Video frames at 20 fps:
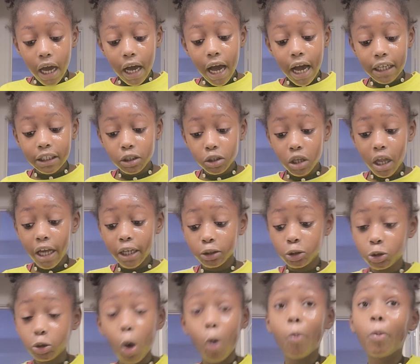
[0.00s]
Guys, there's like
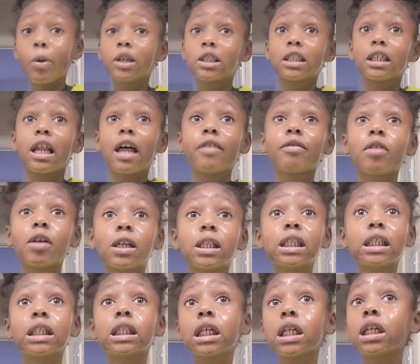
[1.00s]
so much left on
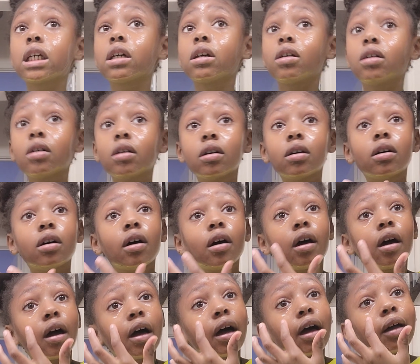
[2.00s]
this thing.
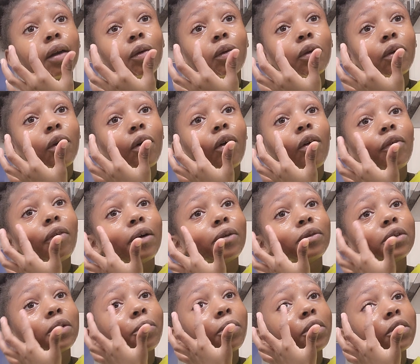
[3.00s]
I don't know if
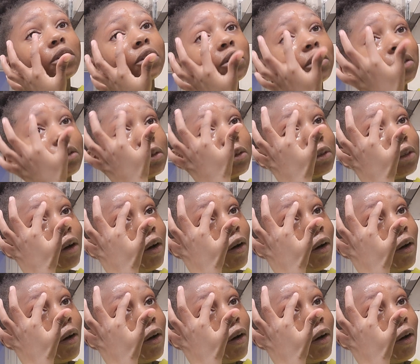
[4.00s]
I'm supposed to use